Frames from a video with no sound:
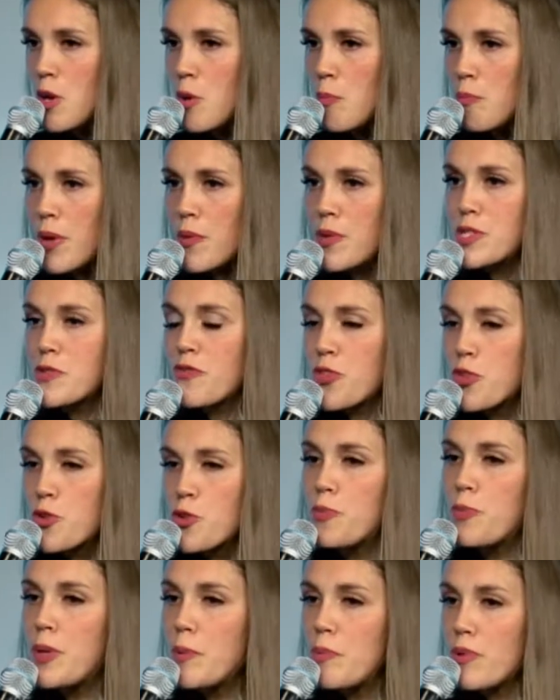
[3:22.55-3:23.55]
But it was through
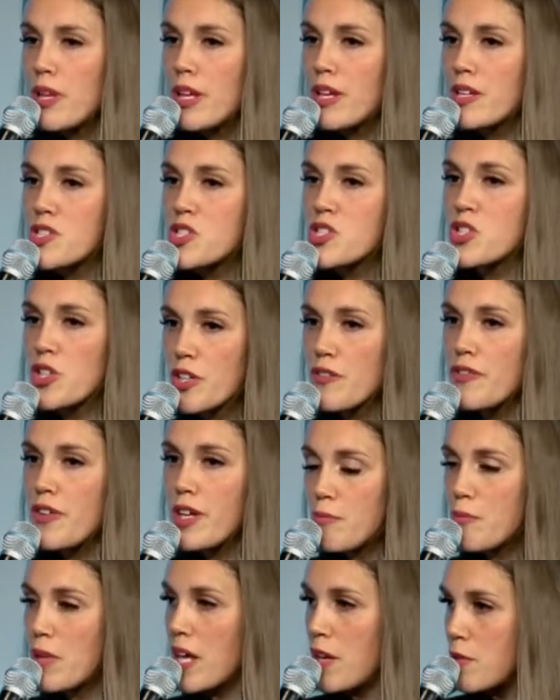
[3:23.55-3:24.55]
people like
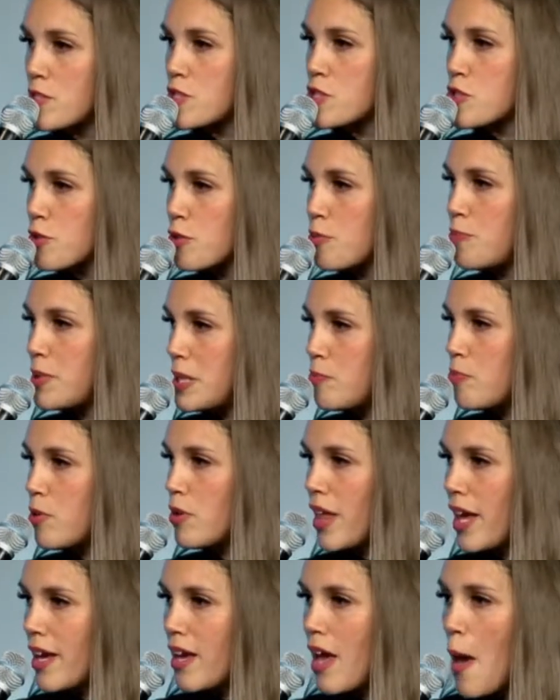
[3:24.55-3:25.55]
serving me. It was through people
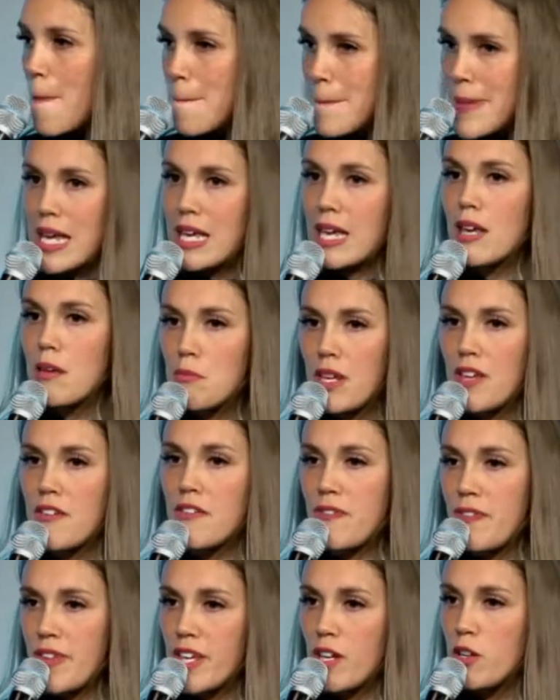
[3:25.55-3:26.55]
like making me
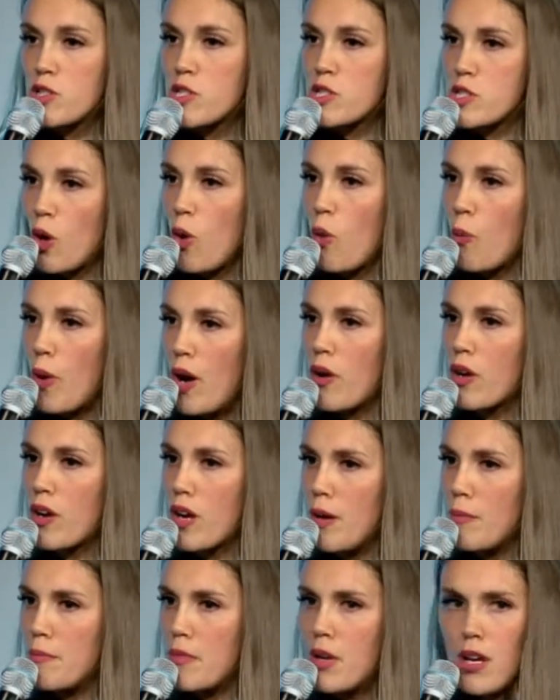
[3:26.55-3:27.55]
feel so
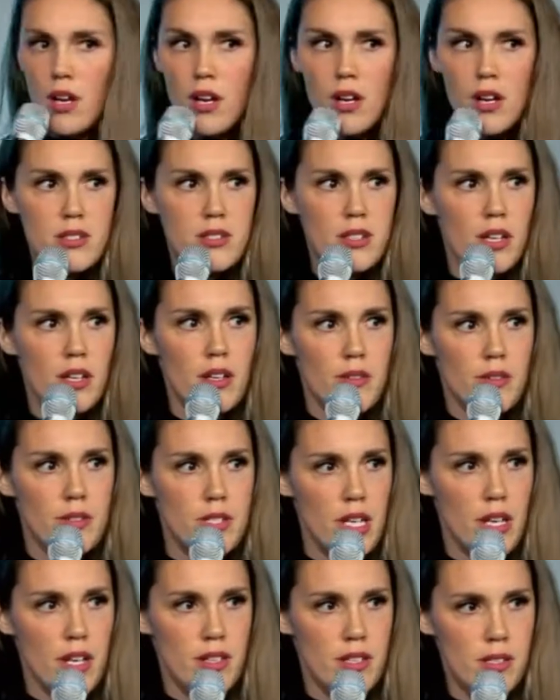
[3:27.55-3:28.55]
welcome. I was like, oh,
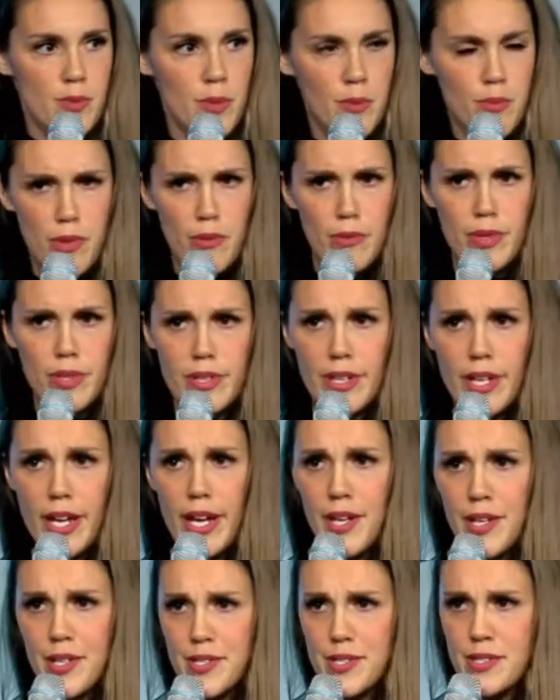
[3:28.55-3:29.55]
dang, these people are really
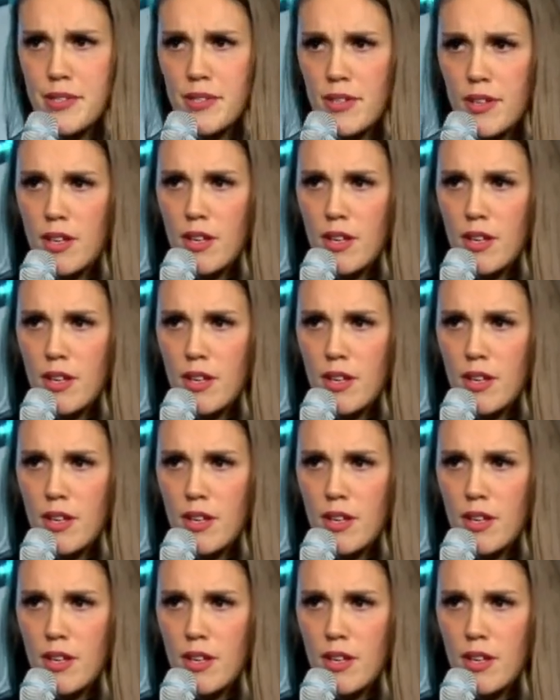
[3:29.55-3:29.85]
nice.